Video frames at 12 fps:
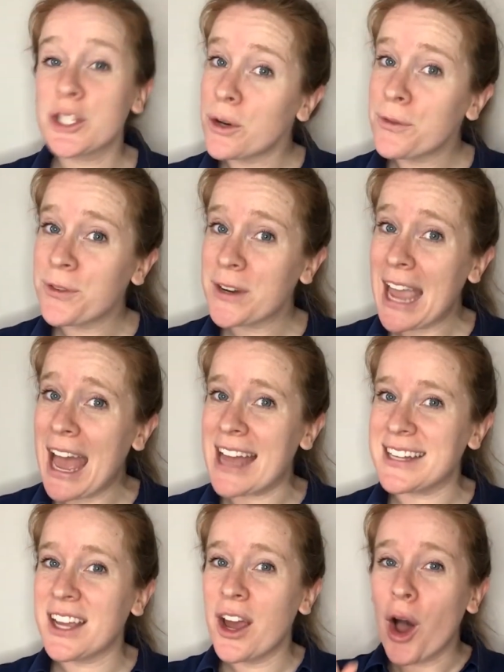don't
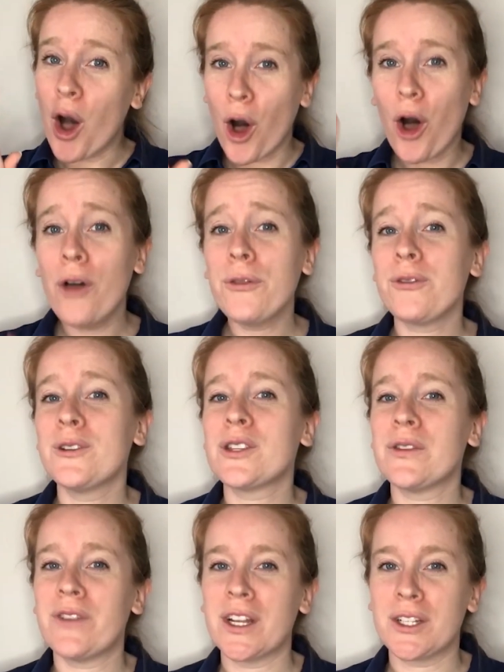forget, all fruits
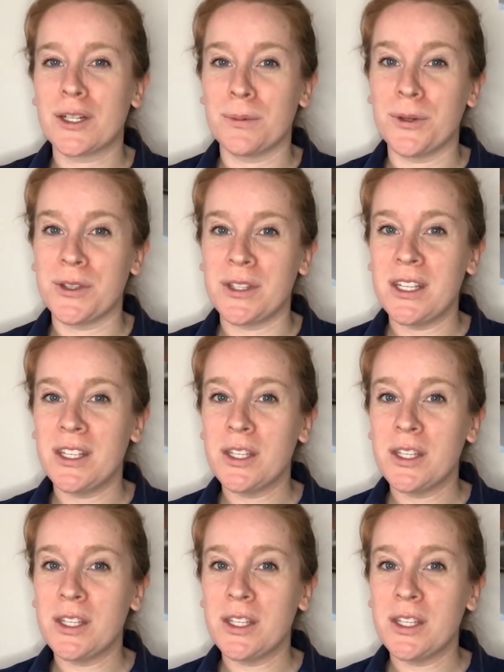and vegetables need